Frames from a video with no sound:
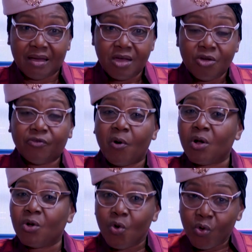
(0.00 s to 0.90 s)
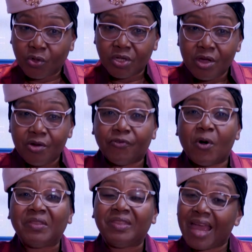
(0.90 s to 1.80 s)
for good for
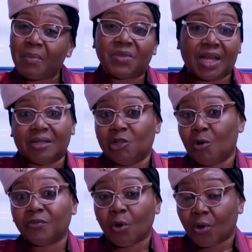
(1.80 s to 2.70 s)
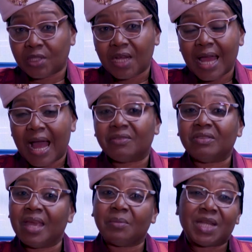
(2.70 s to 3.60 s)
them that love God and
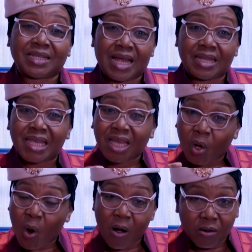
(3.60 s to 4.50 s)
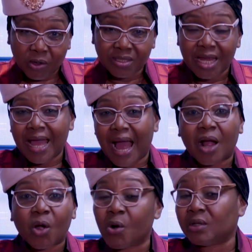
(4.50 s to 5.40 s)
them that are they called
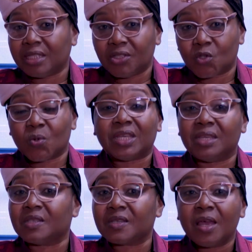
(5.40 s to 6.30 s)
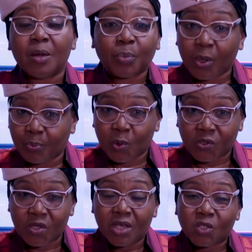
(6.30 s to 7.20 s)
according to his purpose.
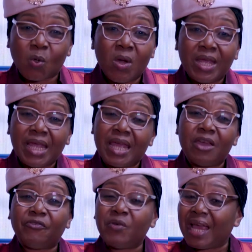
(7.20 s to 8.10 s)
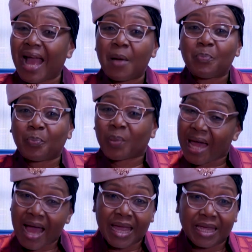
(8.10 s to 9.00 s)
So if we
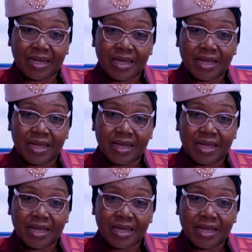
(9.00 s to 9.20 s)
apply